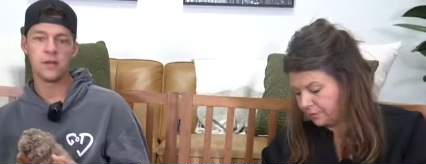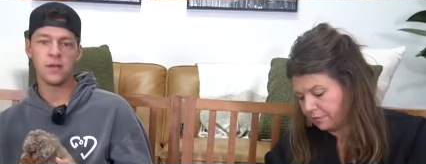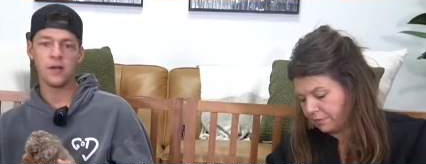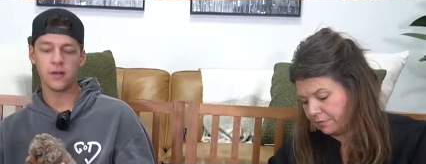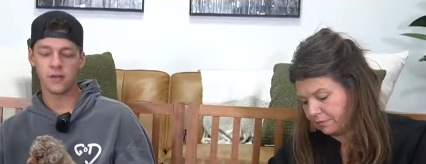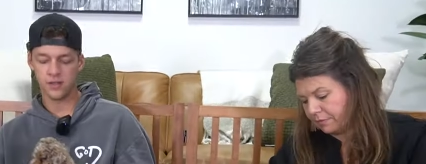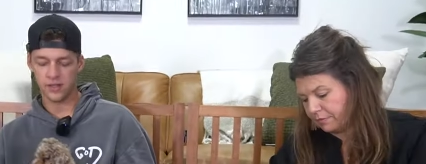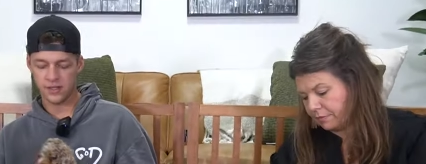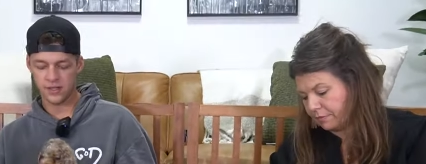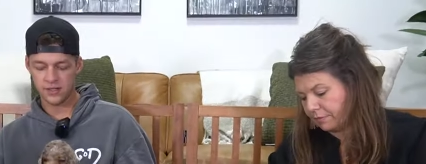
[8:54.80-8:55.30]

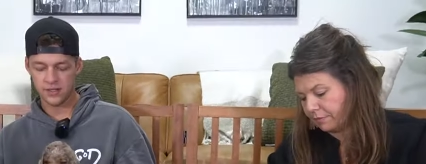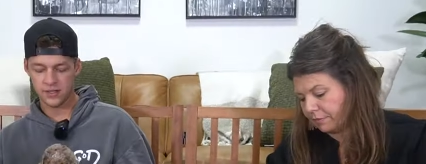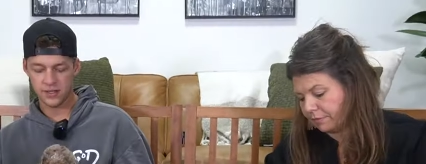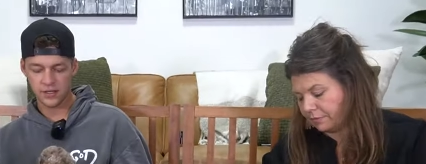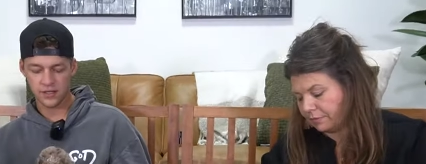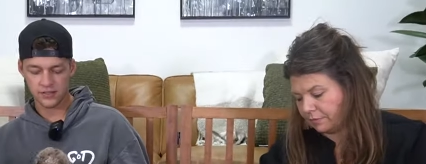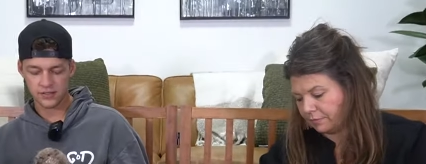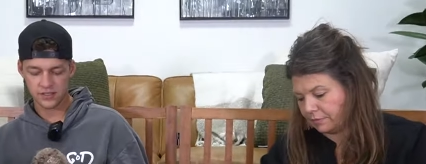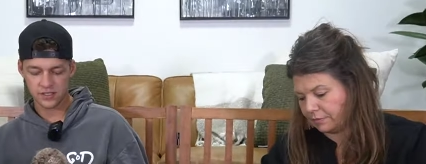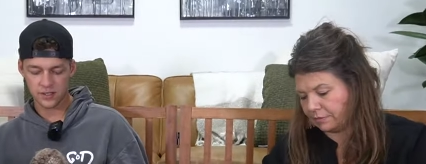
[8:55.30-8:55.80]
Speaker 1: Okay,
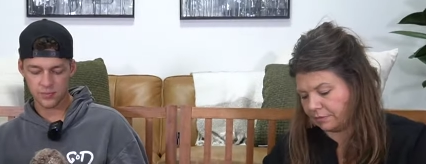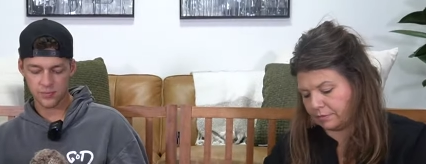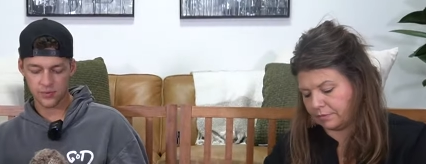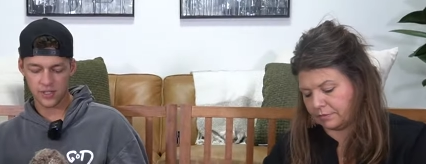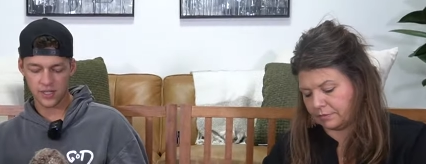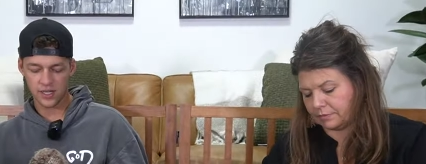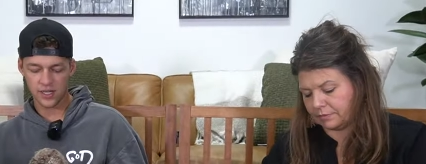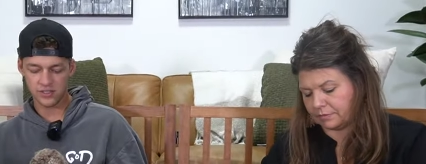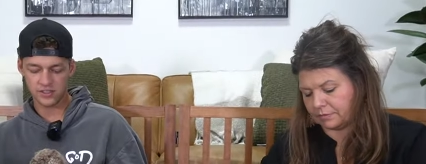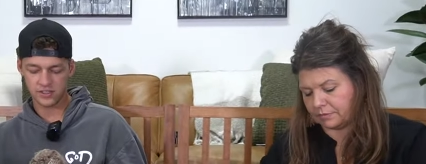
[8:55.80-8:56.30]
next up we
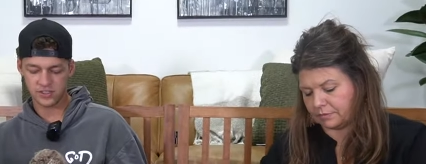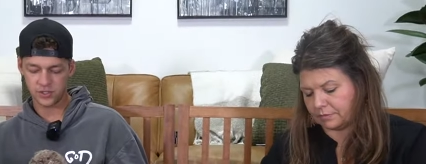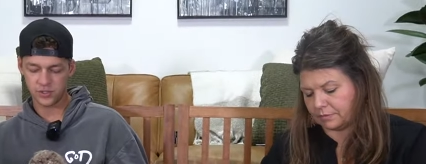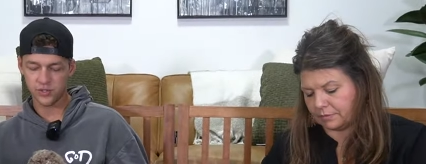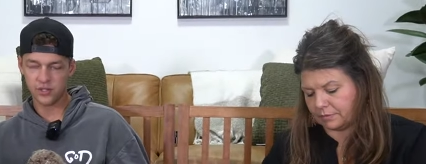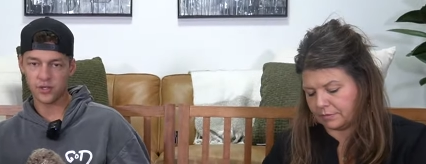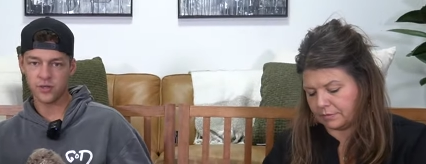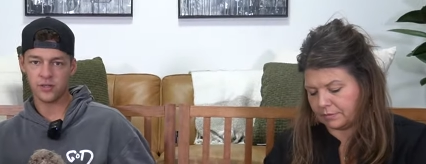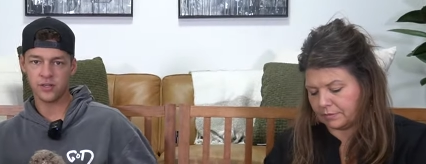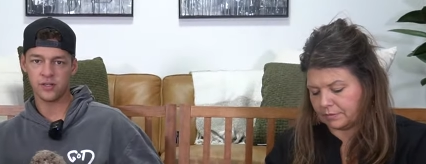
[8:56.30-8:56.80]
got
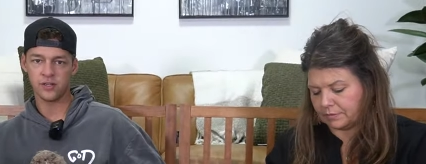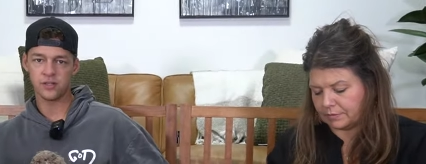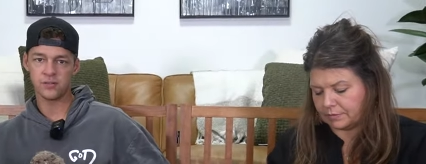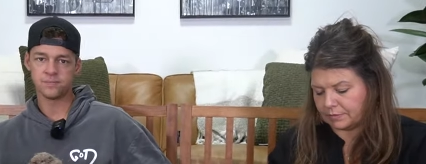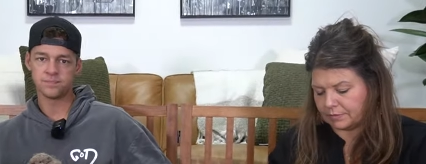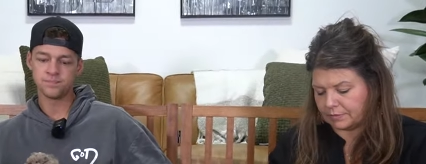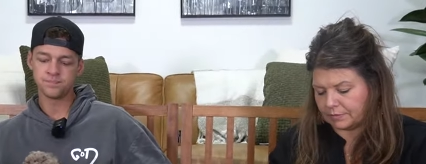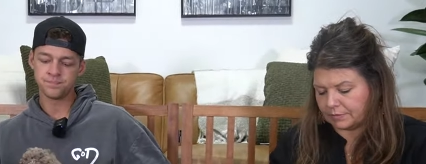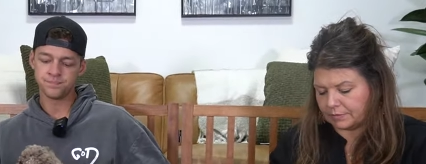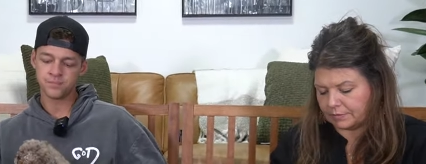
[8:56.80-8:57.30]
Juno
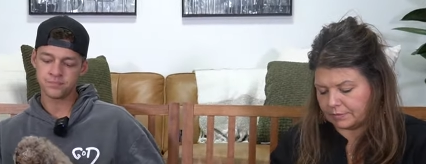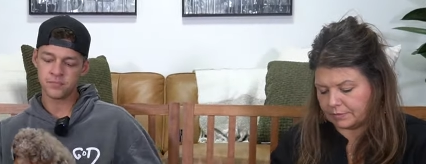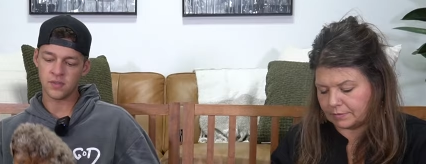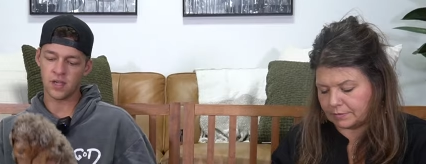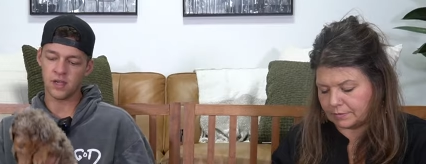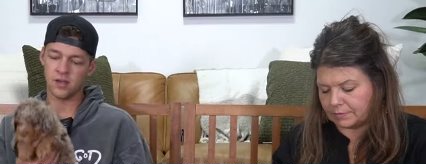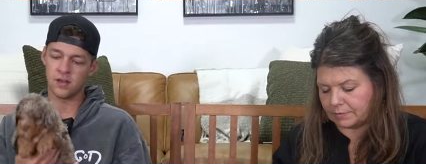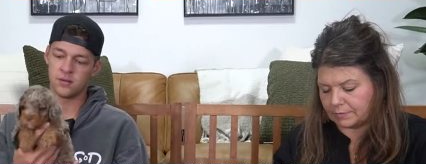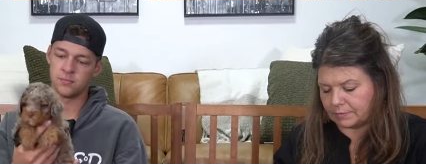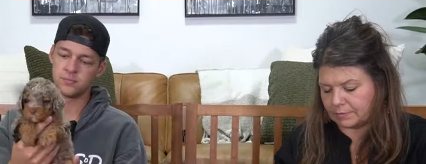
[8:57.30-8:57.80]
here.
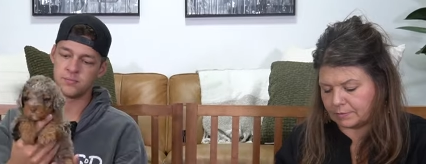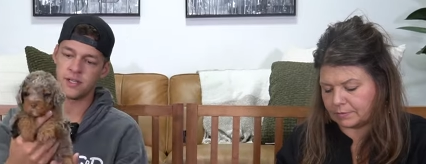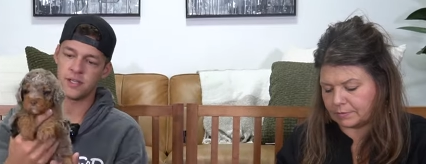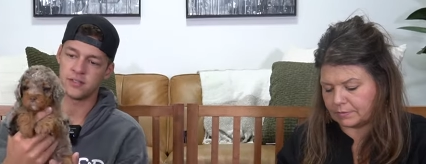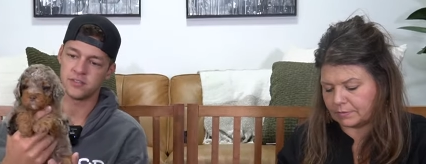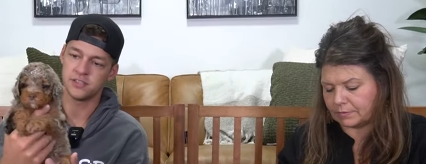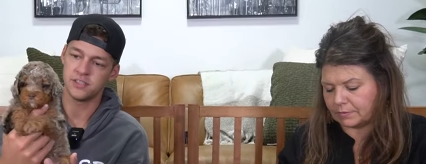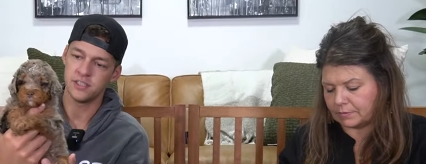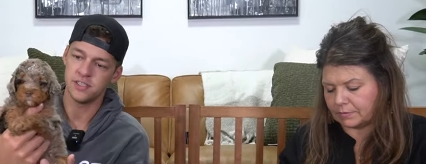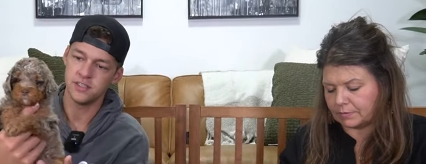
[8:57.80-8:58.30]
Um,
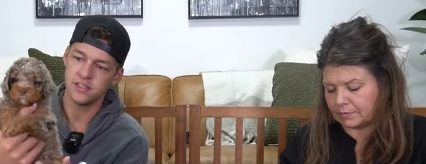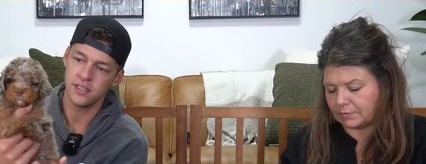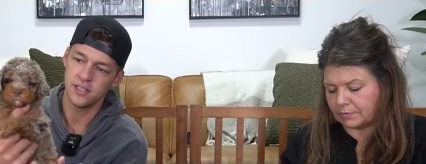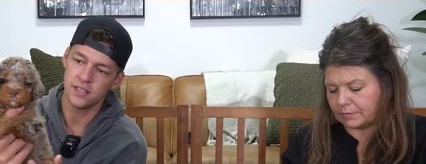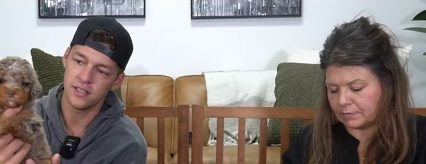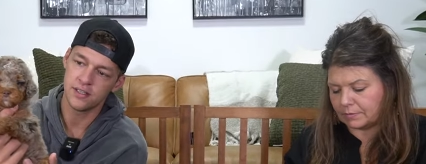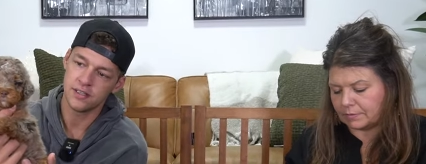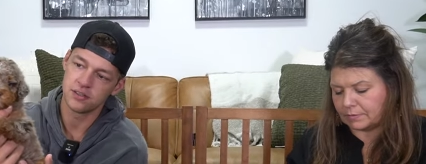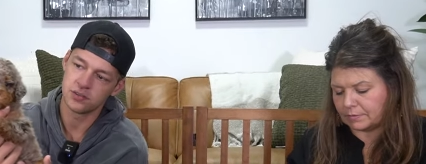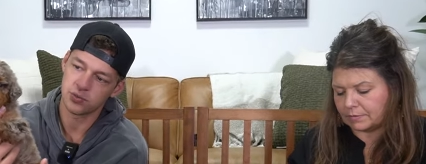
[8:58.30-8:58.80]
now she
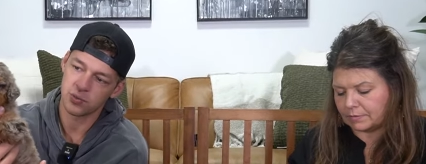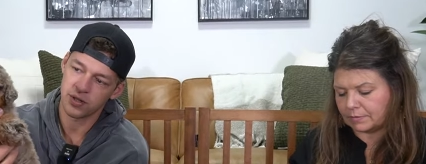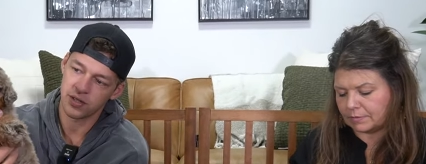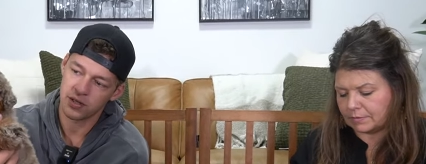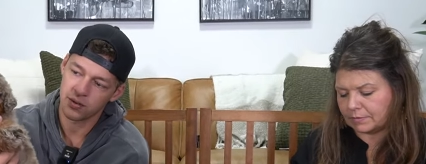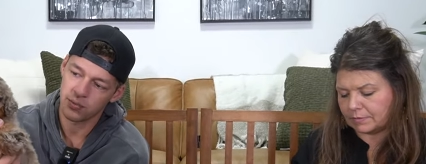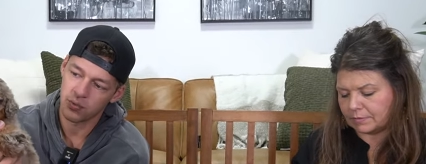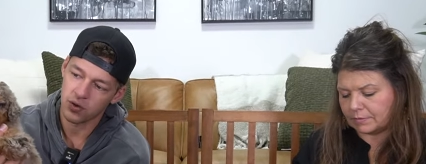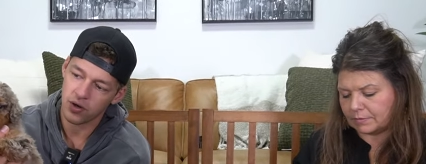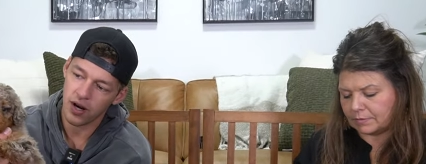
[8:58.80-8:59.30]
is one of
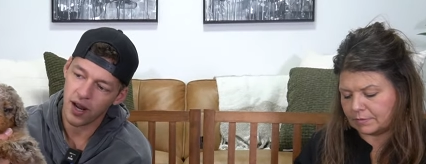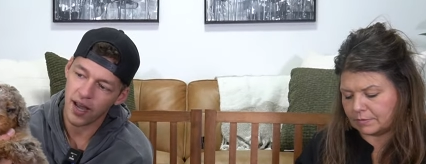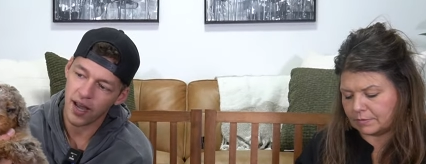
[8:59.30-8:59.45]
the more